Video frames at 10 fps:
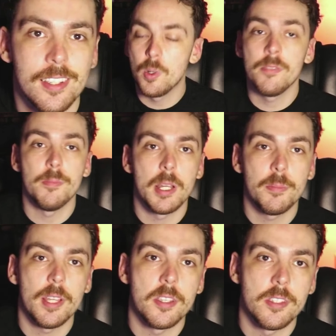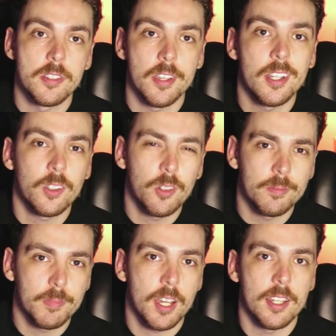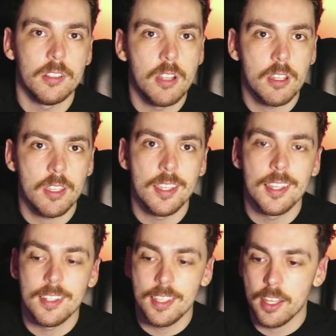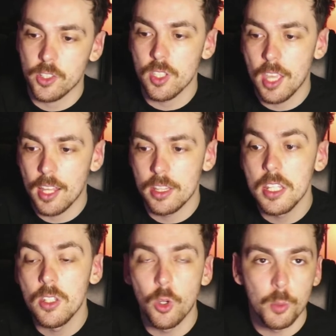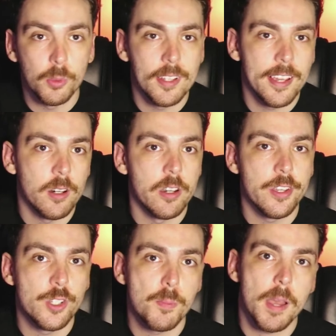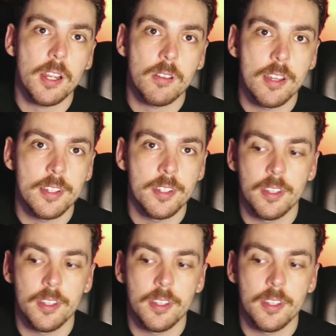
One of my players got kinda lucky, and he actually had the noble heritage background,